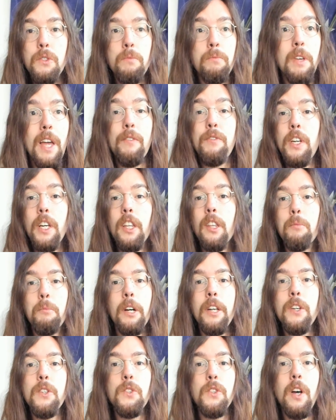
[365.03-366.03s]
You have to get the
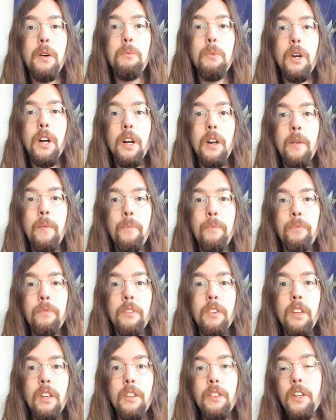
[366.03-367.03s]
money somewhere.
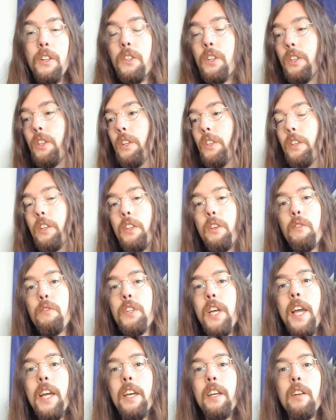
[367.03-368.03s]
You've
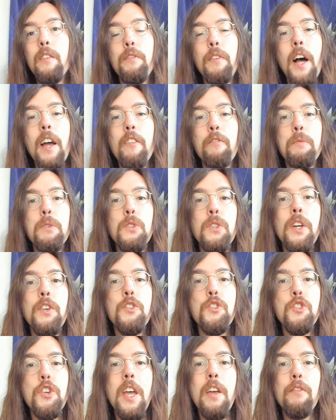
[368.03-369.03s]
taken a
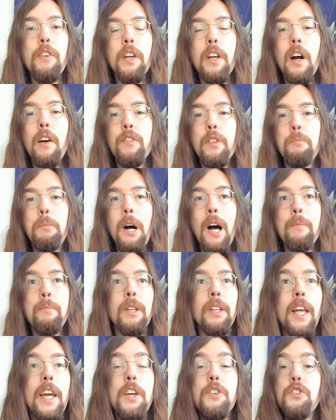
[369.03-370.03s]
5% shaving off the
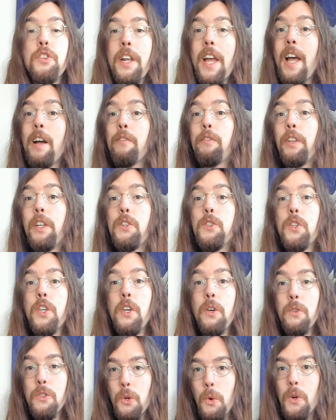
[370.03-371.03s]
population, heavily
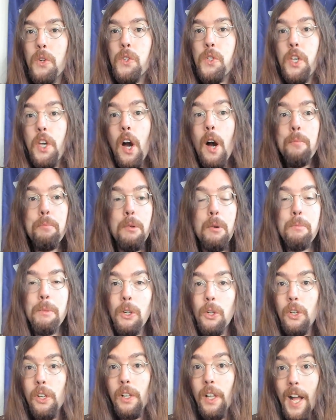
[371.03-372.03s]
skewed towards the upper
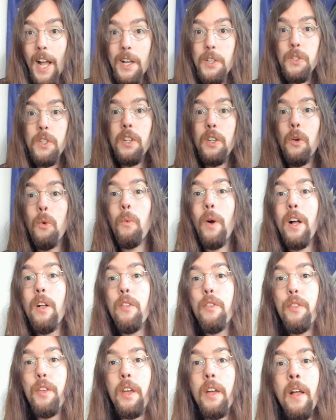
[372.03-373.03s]
middle class and the
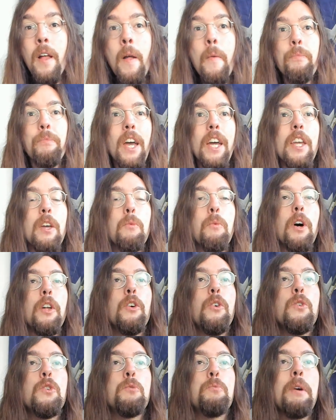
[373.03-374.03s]
wealthy. Anyone
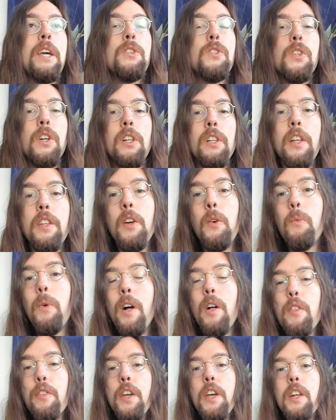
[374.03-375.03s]
who's basically, they're
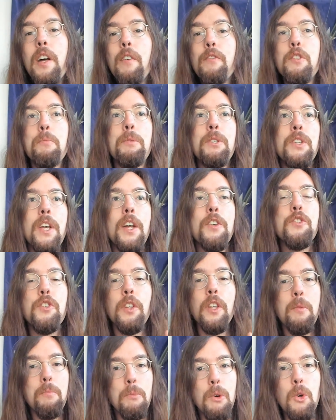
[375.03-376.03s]
wealthy enough to
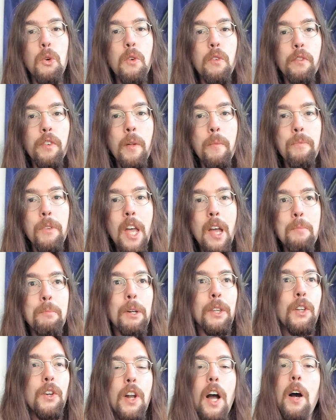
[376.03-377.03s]
potentially move,
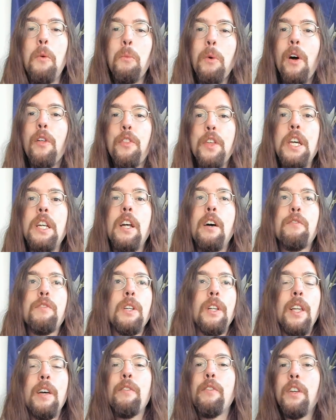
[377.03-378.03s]
but they're not wealthy enough
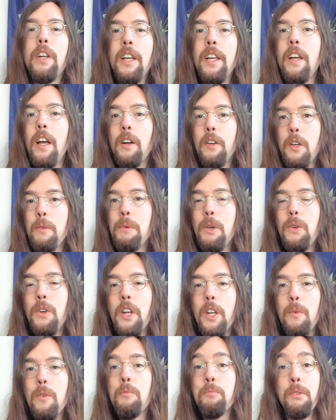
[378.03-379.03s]
to live in a
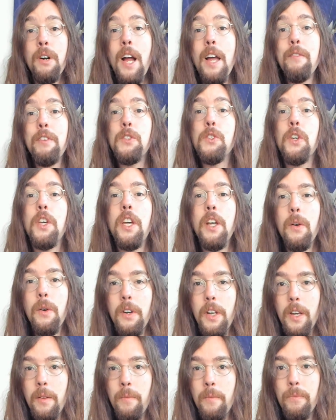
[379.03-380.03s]
community with private
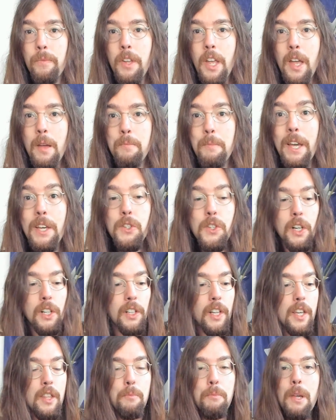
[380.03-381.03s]
security.
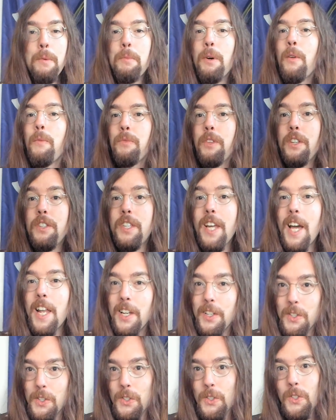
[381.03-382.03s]
Basically, the people, the
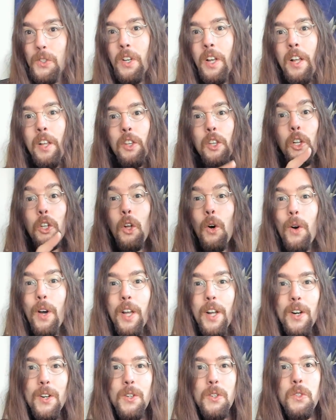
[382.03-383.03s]
dentists, the
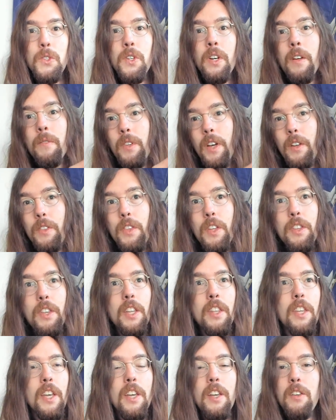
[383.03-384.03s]
lawyers,
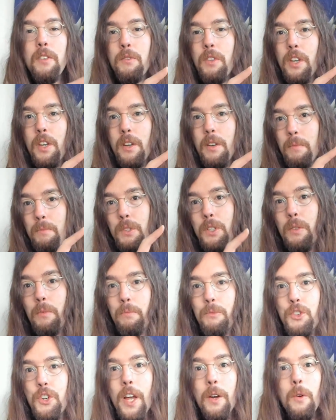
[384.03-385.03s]
the
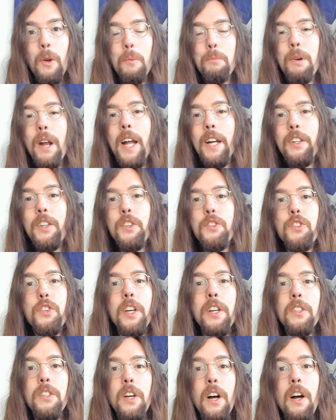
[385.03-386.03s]
general
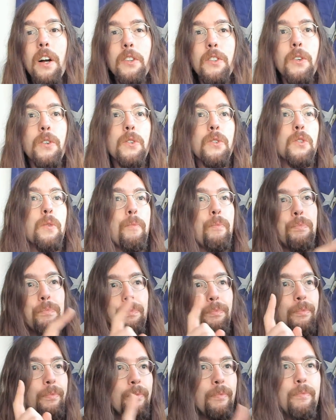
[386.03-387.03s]
practicing doctors,
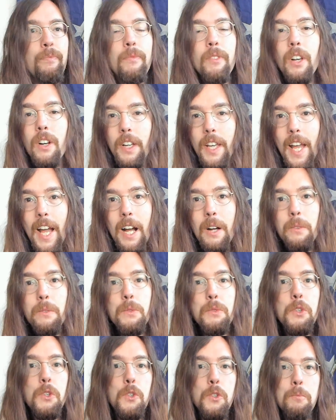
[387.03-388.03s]

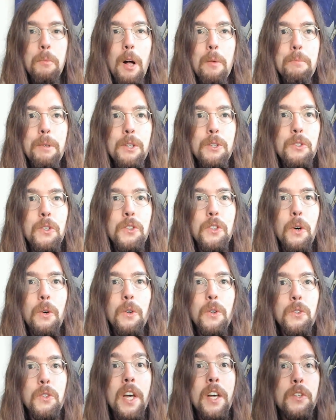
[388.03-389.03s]
accountants, small business
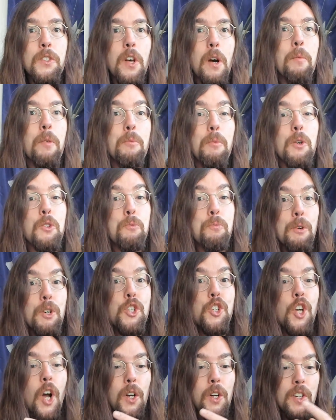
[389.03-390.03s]
owners, some of the most
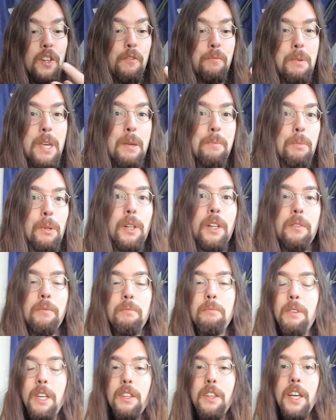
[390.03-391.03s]
productive people
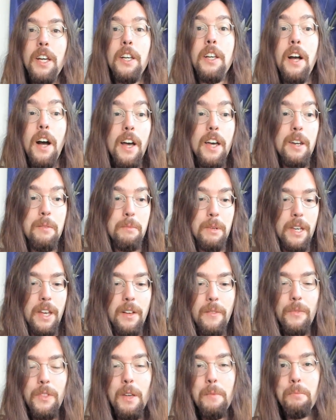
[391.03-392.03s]
in the economy
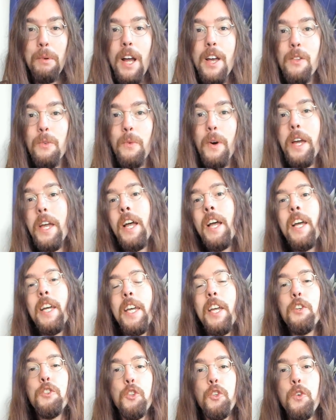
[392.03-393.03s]
that, by the way,
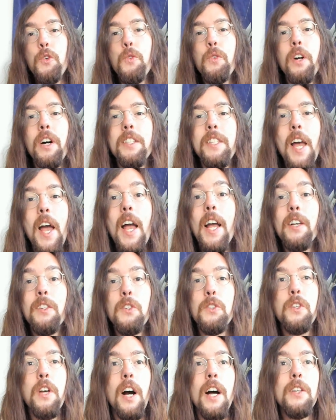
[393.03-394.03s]
get screwed on
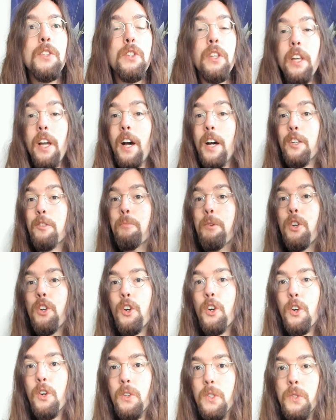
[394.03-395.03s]
taxes constantly,
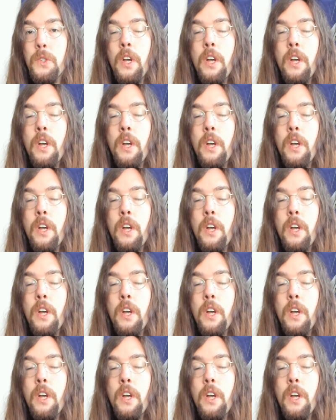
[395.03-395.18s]
entrepreneurs,